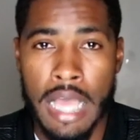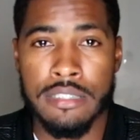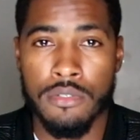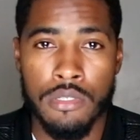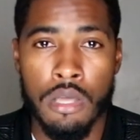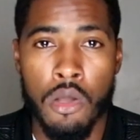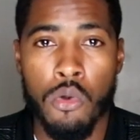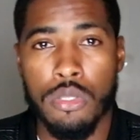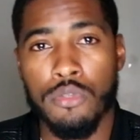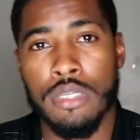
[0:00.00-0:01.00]
As you
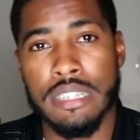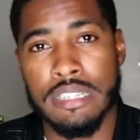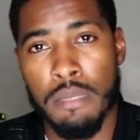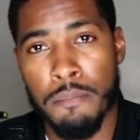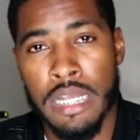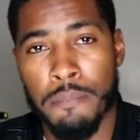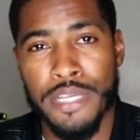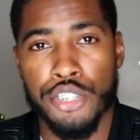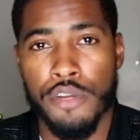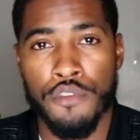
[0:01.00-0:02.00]
know, you can submit a
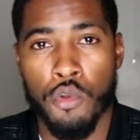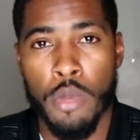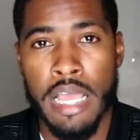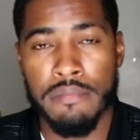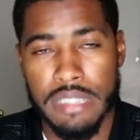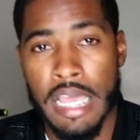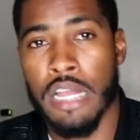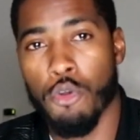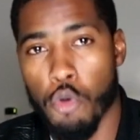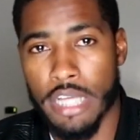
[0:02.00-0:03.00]
picture of your waves
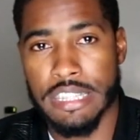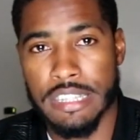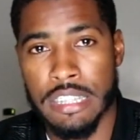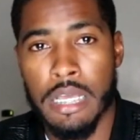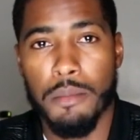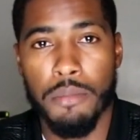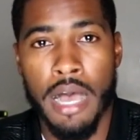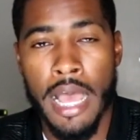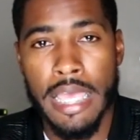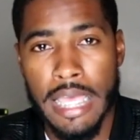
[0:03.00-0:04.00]
and question
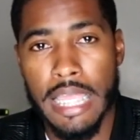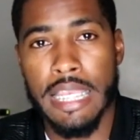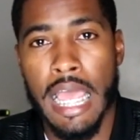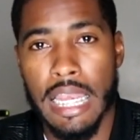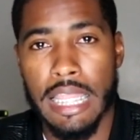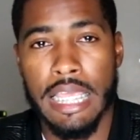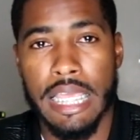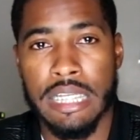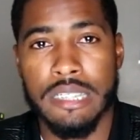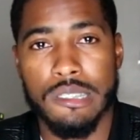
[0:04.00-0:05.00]
by hitting that link
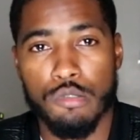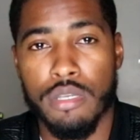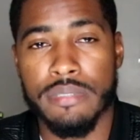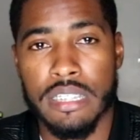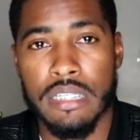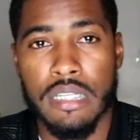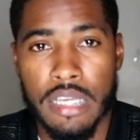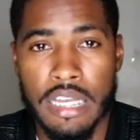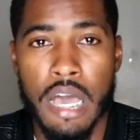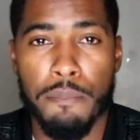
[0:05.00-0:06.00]
in the description
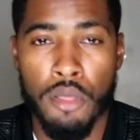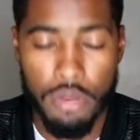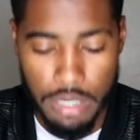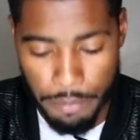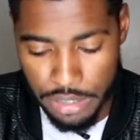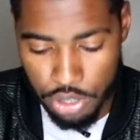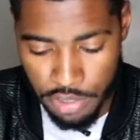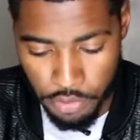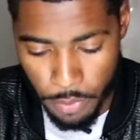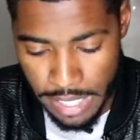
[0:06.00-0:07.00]
and uploading a picture
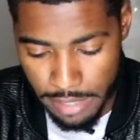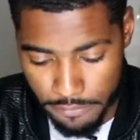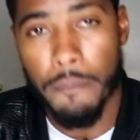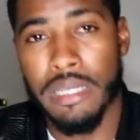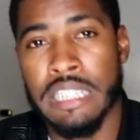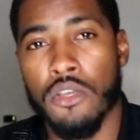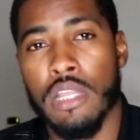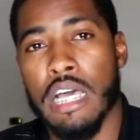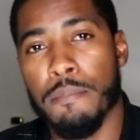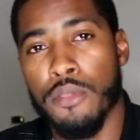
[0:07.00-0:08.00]
of your waves. Please
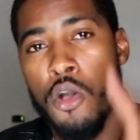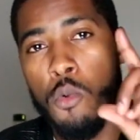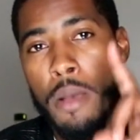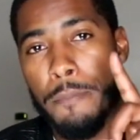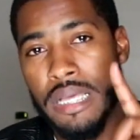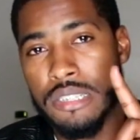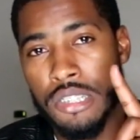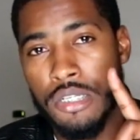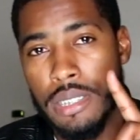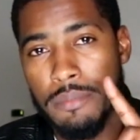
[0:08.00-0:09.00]
only upload one
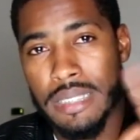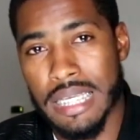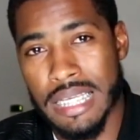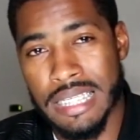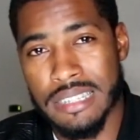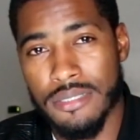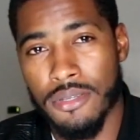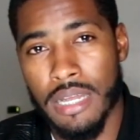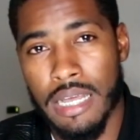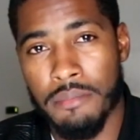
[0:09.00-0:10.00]
picture because you
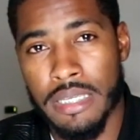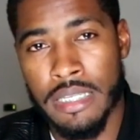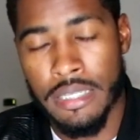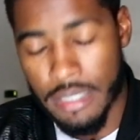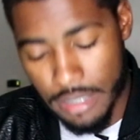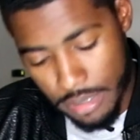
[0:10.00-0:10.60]
know what I mean?